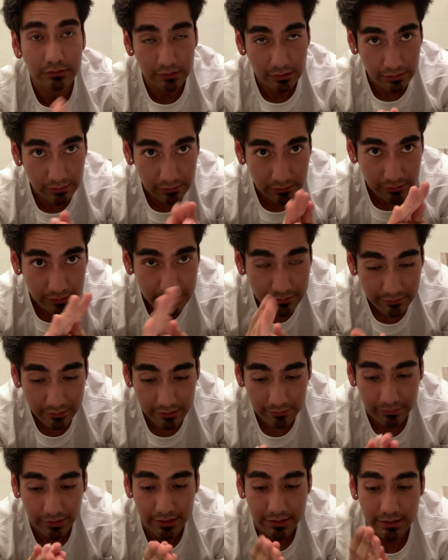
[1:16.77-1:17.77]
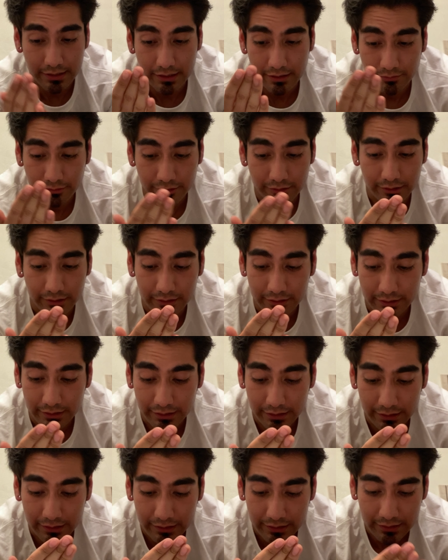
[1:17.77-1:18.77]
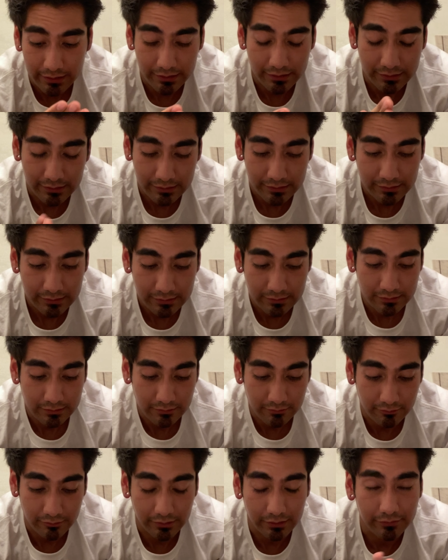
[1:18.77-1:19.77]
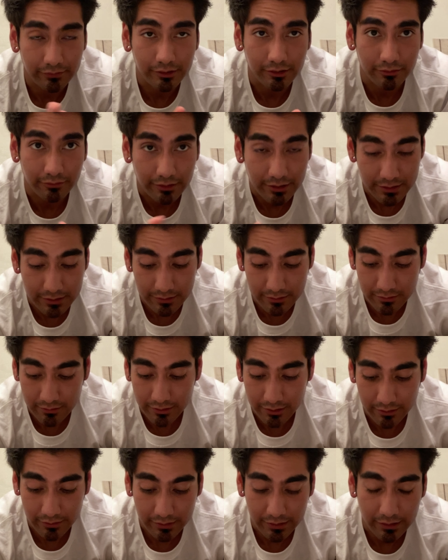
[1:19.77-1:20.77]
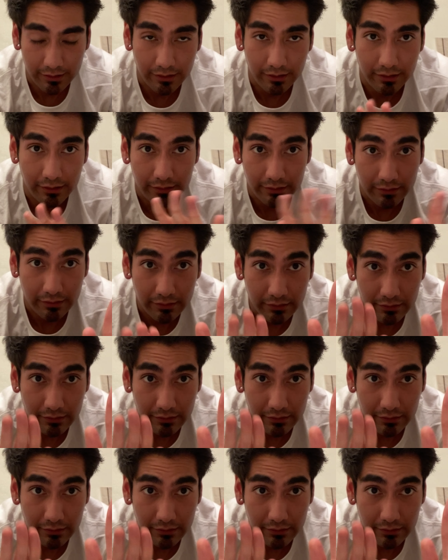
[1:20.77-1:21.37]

you know, just want to mix it in real good with no residue in your hair.